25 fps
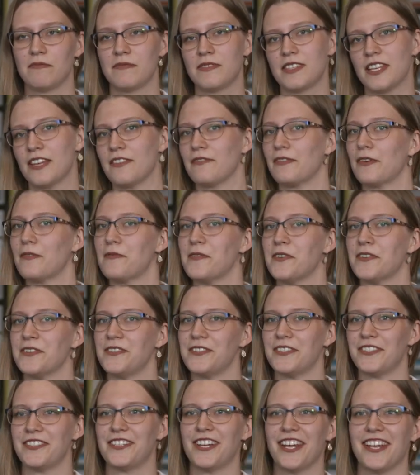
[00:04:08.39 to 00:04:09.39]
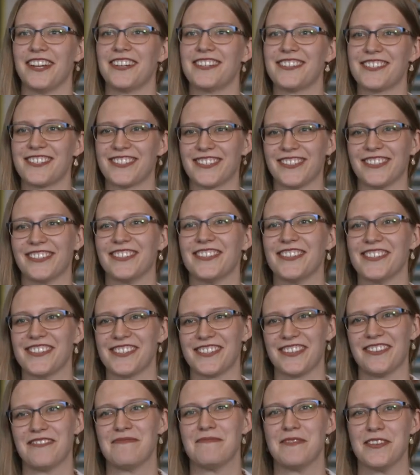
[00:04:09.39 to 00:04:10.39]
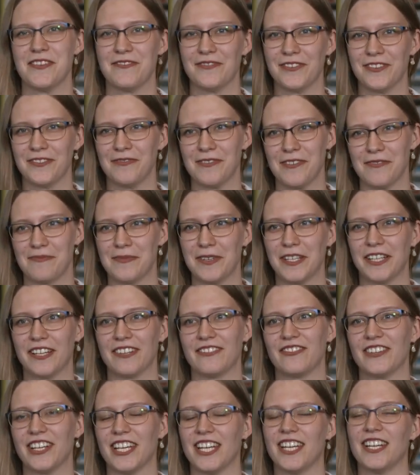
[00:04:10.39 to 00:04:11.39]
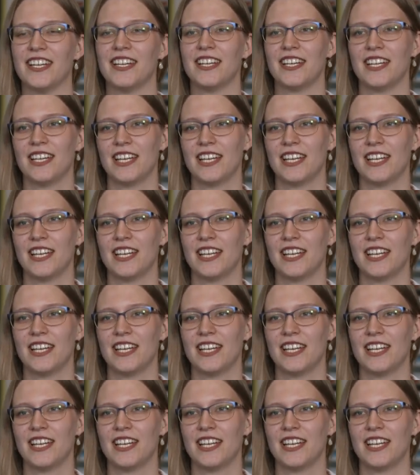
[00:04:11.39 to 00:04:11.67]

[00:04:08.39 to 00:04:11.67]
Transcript: So if I was to change schools or move on with my career,